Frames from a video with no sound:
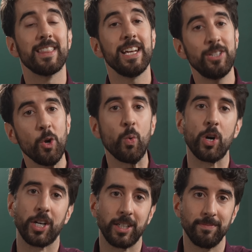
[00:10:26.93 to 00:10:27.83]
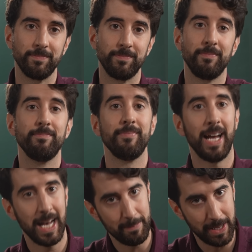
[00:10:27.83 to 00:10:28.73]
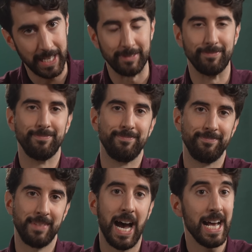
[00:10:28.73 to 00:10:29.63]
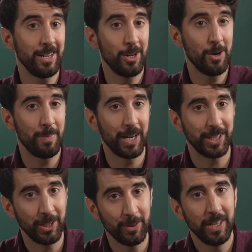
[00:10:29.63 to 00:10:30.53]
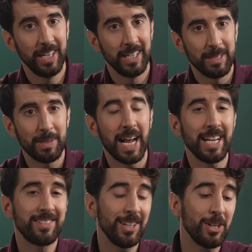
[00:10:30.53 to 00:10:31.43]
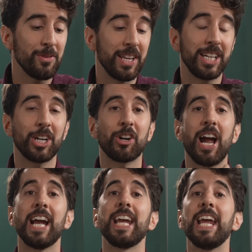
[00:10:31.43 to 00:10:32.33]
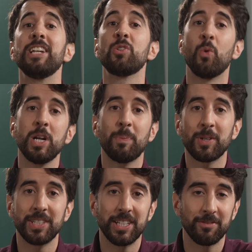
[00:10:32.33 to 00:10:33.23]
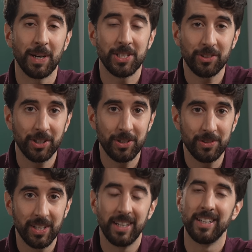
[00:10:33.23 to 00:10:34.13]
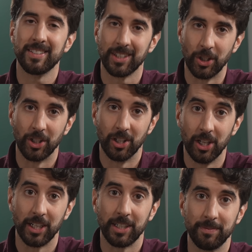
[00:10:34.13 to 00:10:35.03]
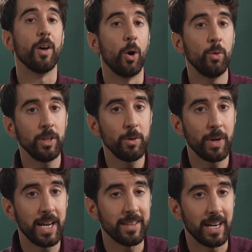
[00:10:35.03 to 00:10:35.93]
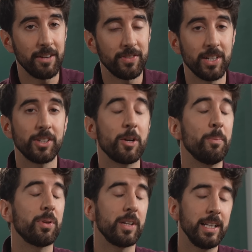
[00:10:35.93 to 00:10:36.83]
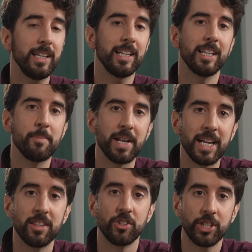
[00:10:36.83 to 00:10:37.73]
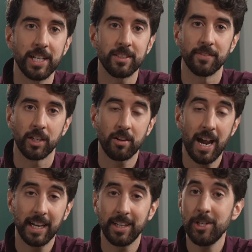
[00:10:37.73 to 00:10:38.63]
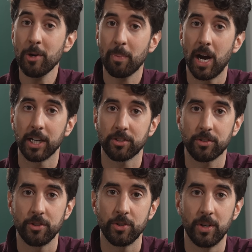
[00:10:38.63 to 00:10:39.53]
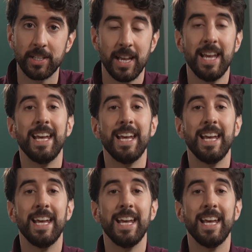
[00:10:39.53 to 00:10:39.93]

they do work. A bit. I don't know about you, but I still don't think a crack in 20% of my screws is a good look. The only way that I found to completely eliminate the chance of a crack in your pocket screw joint